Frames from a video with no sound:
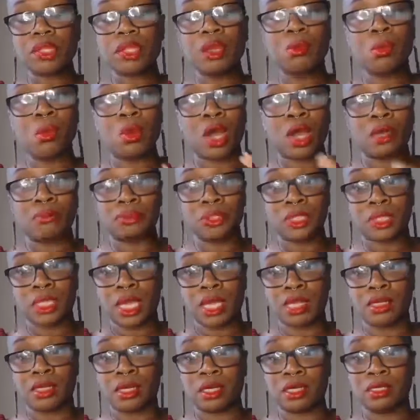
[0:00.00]
We'll come
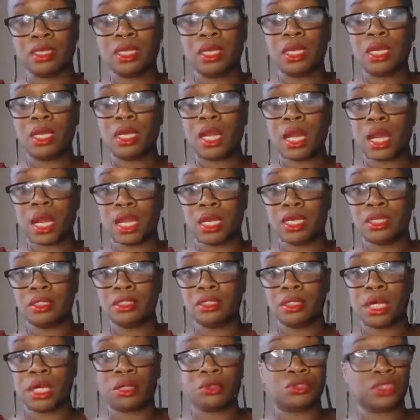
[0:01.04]
together,
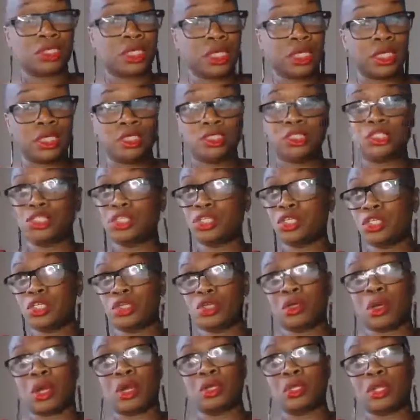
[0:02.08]
and I'll teach
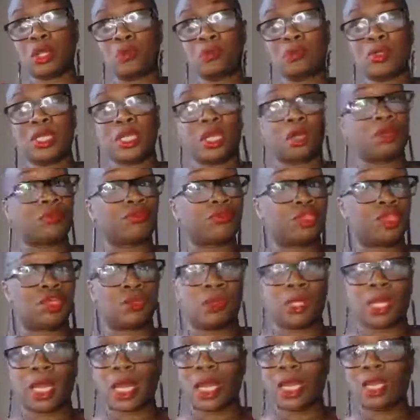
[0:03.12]
you. There'll be live
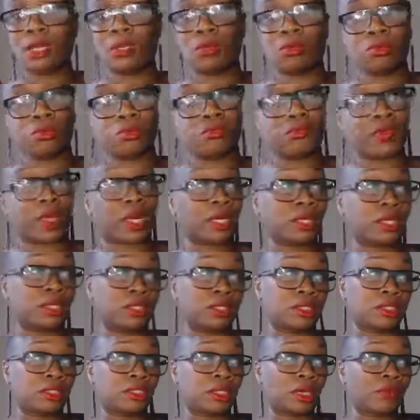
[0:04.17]
Q&A and all of that kind
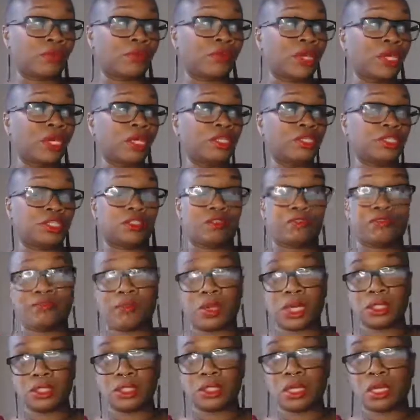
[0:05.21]
of stuff. So the
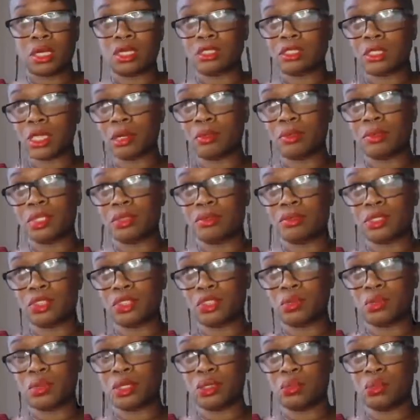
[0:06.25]
first class that I'm going to be
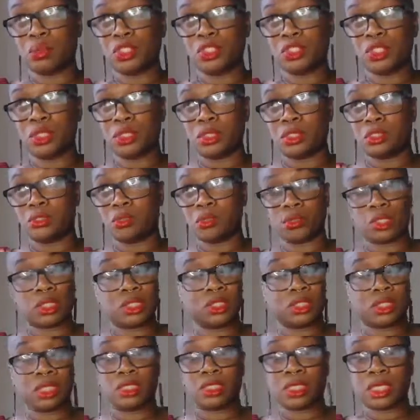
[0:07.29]
doing, which is not
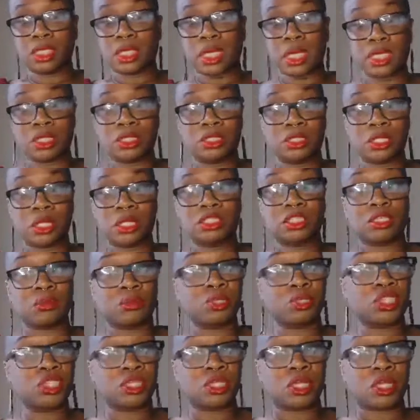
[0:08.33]
this Thursday, next Thursday,
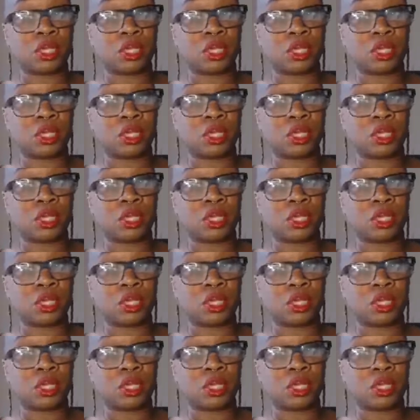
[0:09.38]
which is the